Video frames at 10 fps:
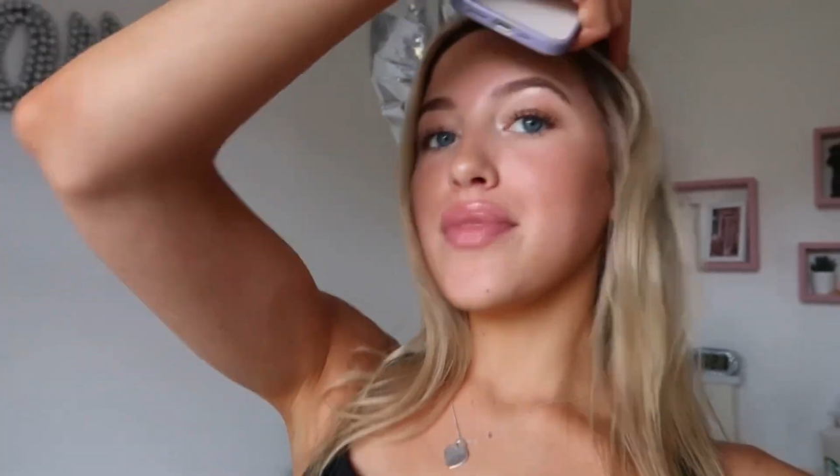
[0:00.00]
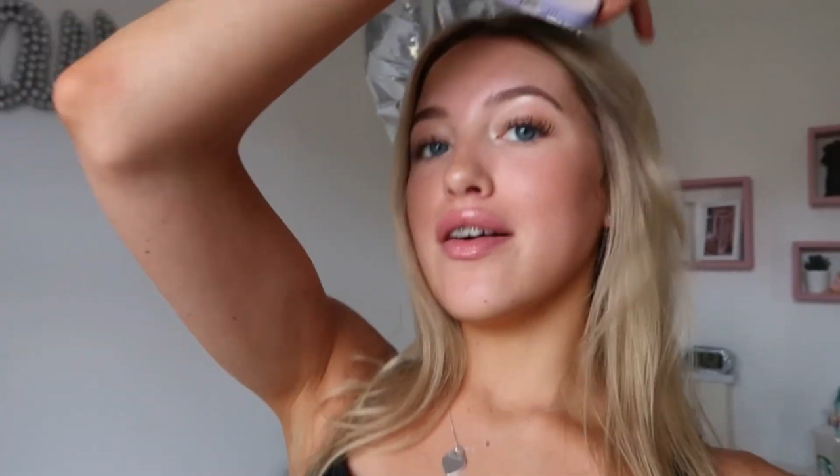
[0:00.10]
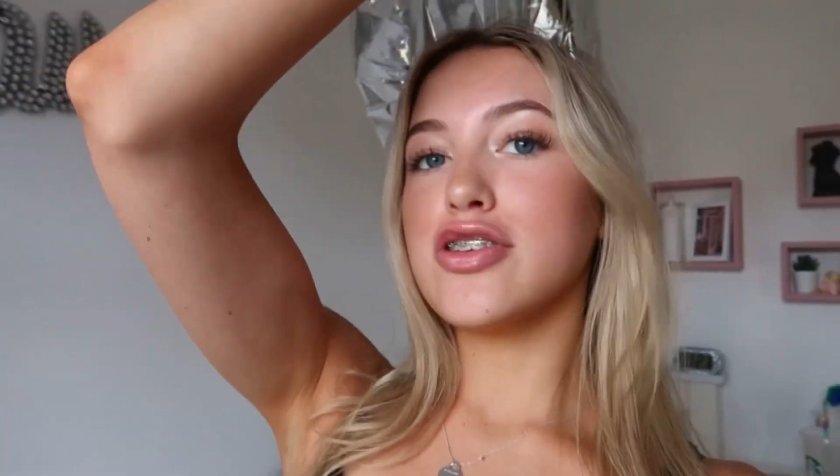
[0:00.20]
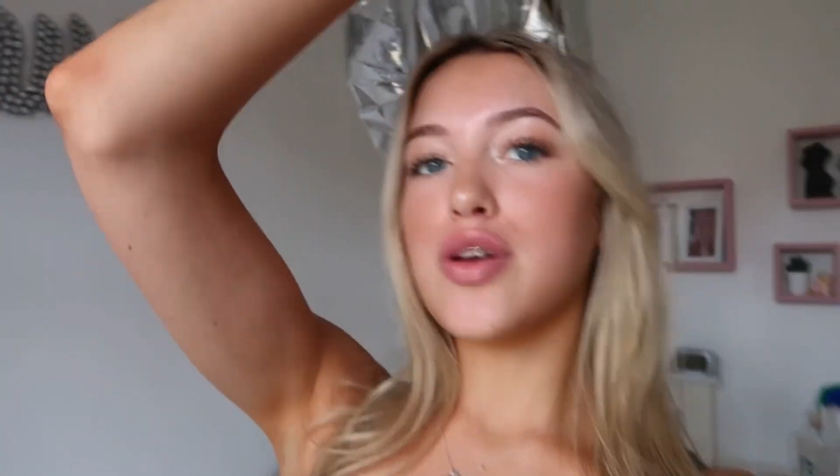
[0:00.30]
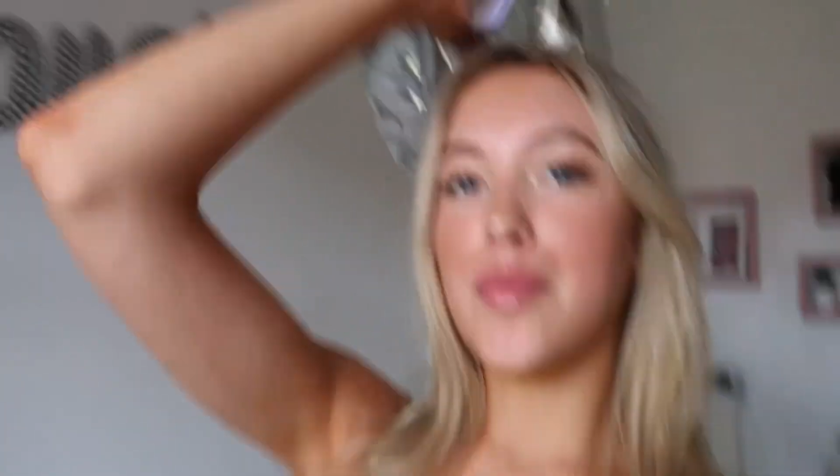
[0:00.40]
I've
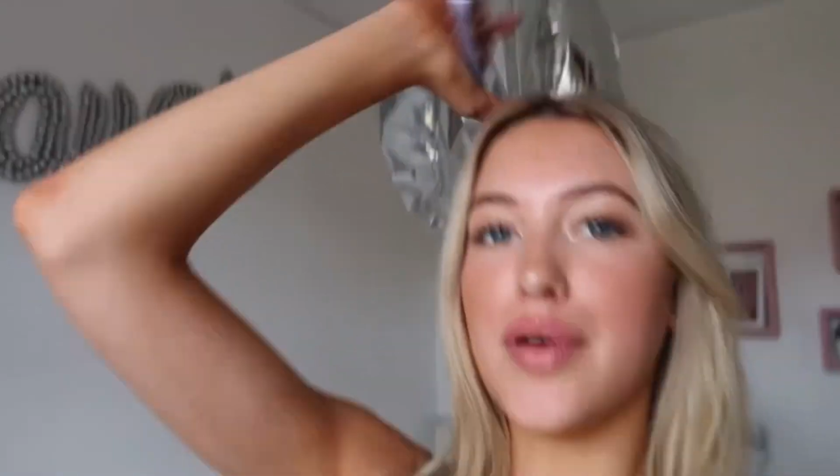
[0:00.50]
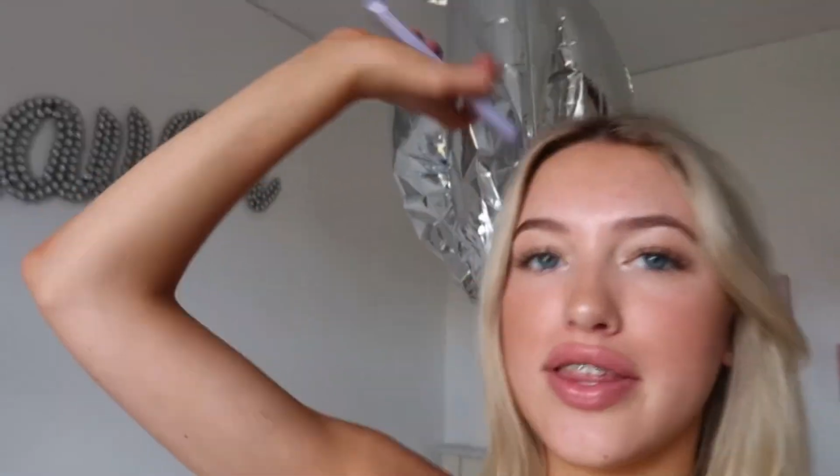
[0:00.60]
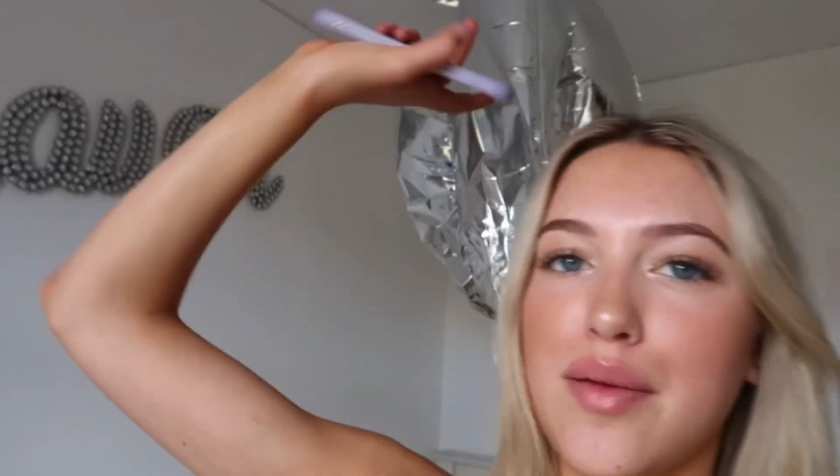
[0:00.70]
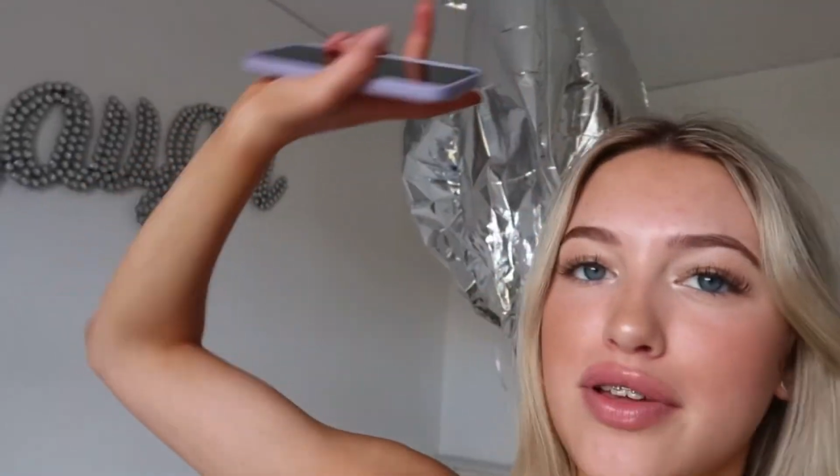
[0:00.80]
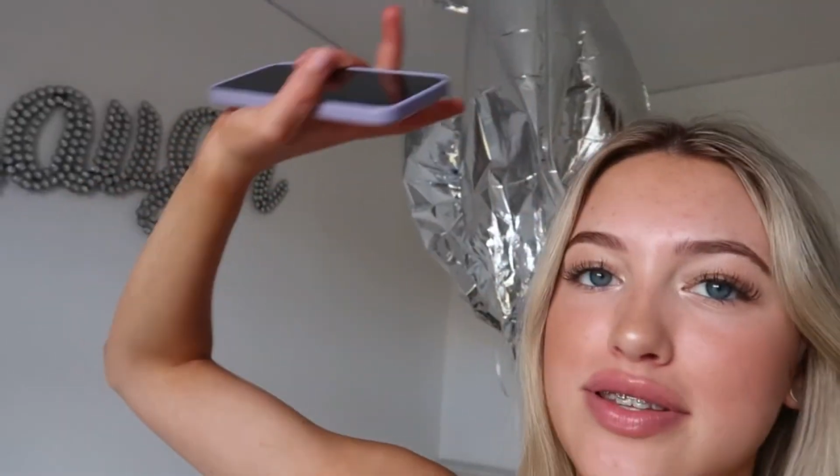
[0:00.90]
also got my
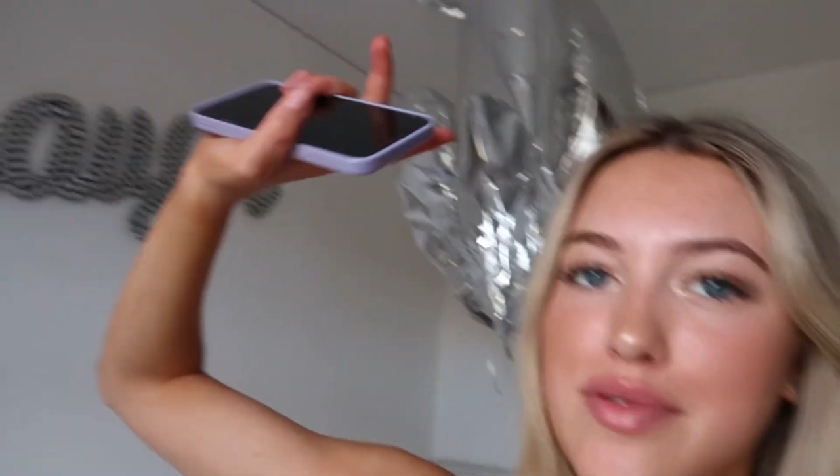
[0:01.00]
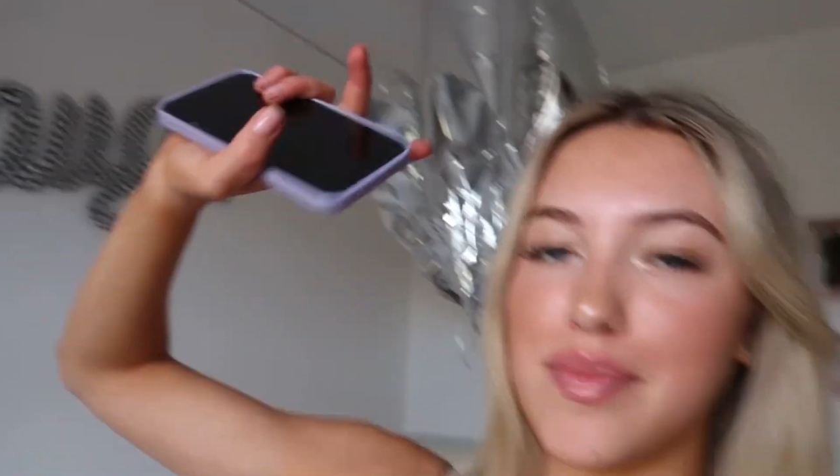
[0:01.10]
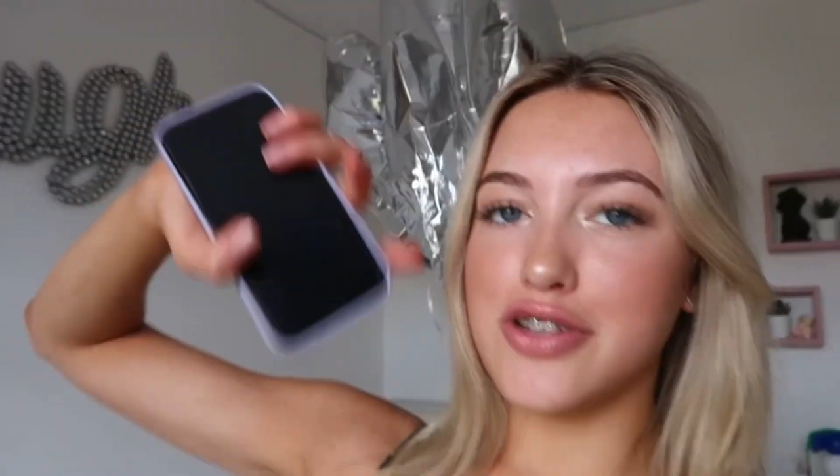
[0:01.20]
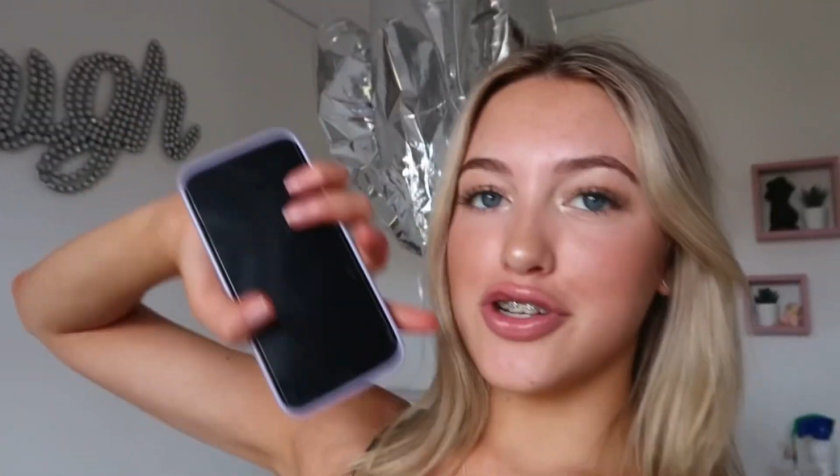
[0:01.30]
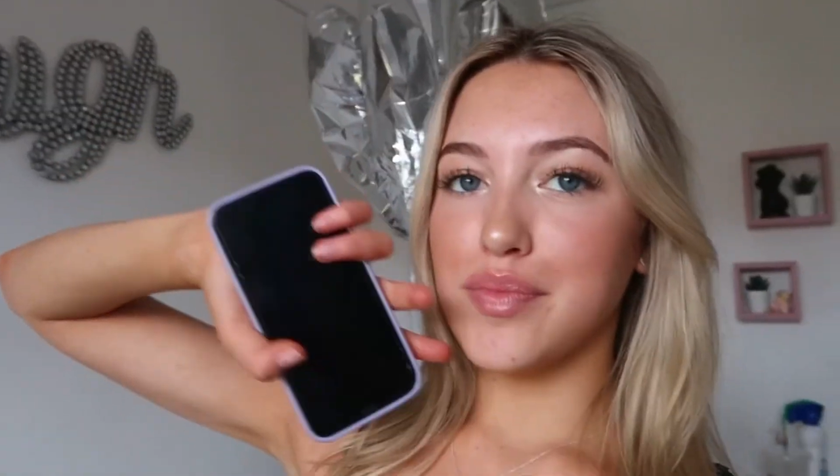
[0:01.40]
birthday balloons in my bedroom